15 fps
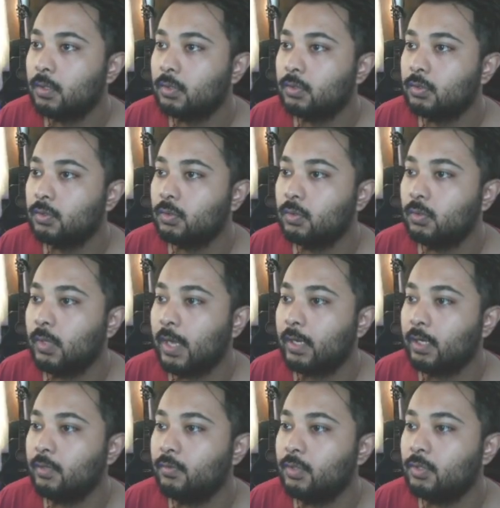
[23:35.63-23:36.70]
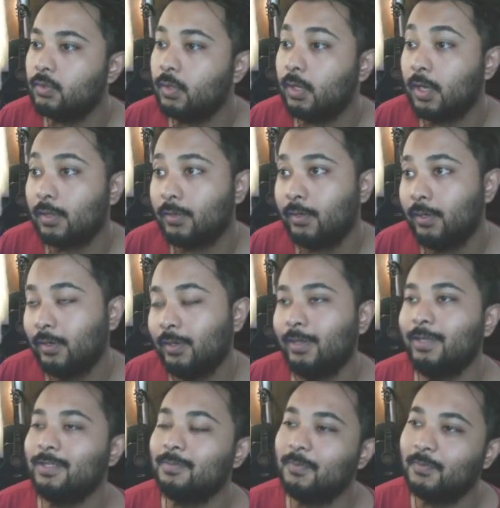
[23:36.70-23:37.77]
So I can reach to another Aerial
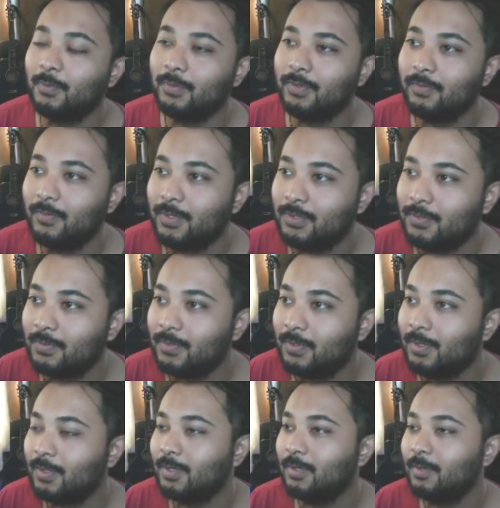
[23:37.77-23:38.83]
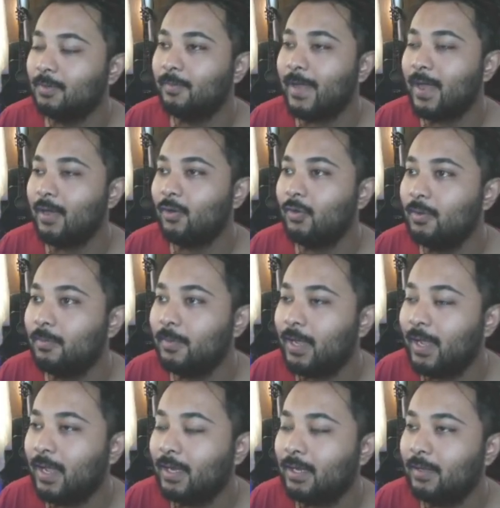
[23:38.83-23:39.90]
Ace before they reach to the Power Whip,
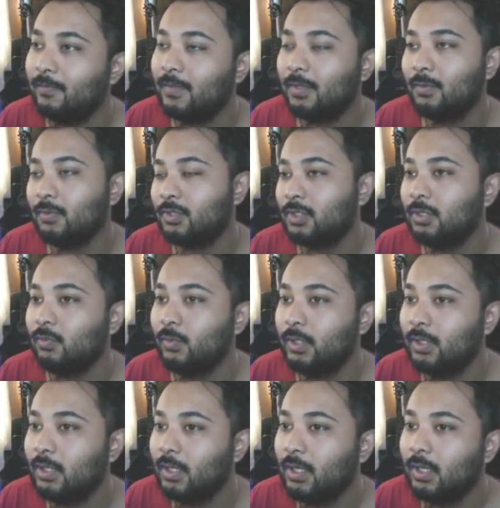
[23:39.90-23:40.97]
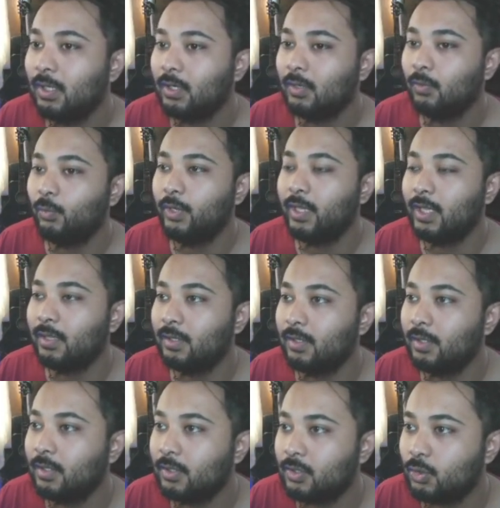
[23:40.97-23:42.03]
and if they don't shield, we regain
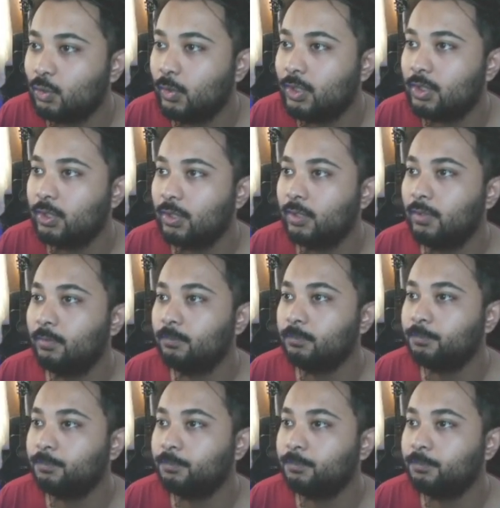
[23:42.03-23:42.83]
the switch here.